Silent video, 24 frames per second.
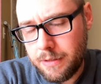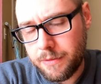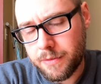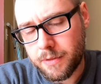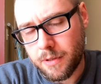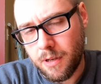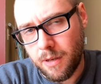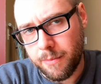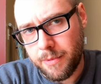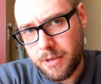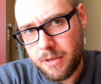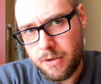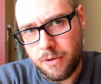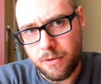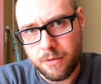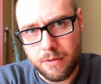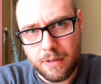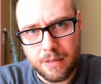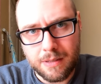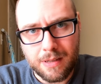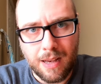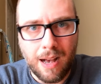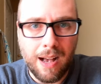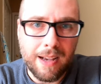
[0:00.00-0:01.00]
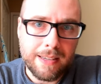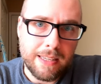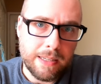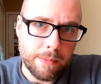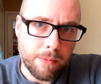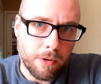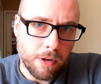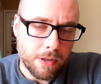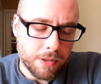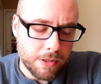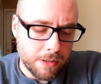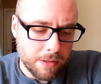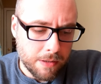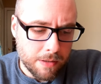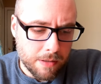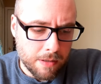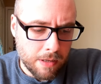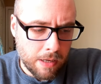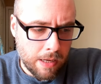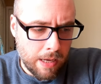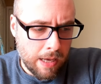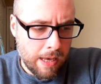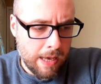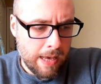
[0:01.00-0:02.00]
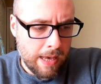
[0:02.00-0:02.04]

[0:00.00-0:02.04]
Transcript: you saw me use these Hake brushes.